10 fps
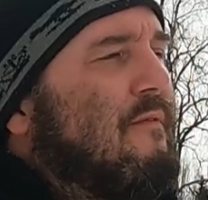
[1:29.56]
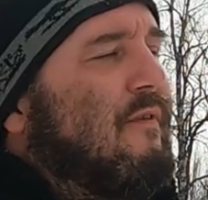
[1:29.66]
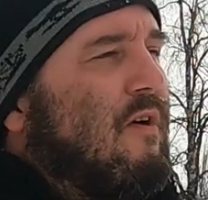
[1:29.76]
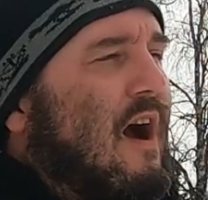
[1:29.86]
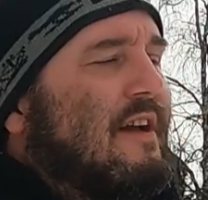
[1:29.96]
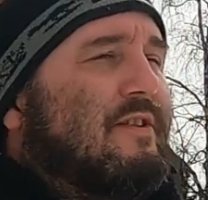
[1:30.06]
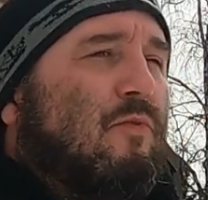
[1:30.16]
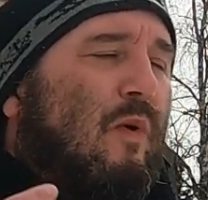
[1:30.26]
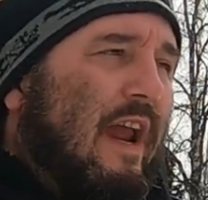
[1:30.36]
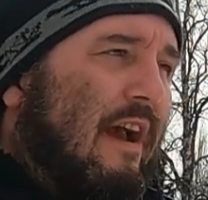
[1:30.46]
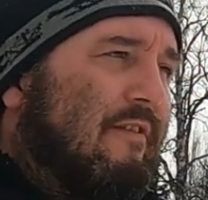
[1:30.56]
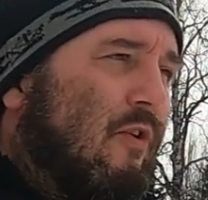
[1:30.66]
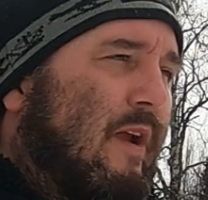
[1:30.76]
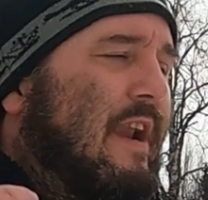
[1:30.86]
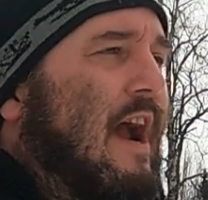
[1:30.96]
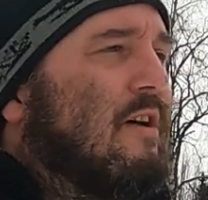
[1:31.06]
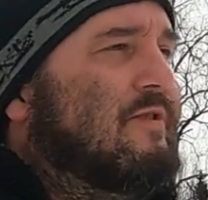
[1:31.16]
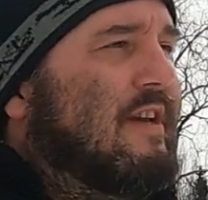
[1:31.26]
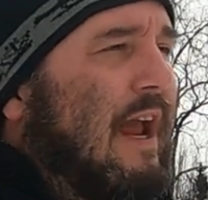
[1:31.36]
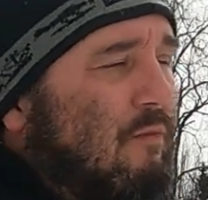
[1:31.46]
For us, we have a
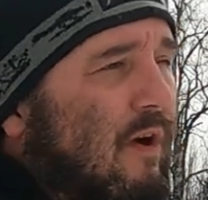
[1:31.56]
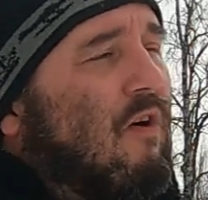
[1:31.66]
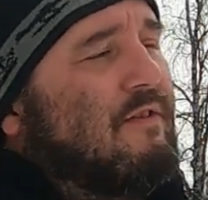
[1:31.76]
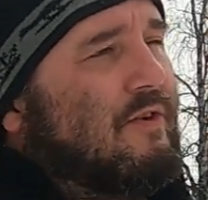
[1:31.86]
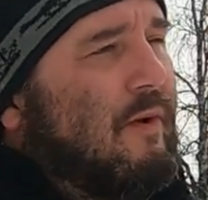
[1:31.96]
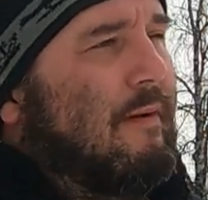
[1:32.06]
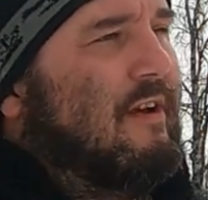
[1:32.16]
greenhouse, and we're also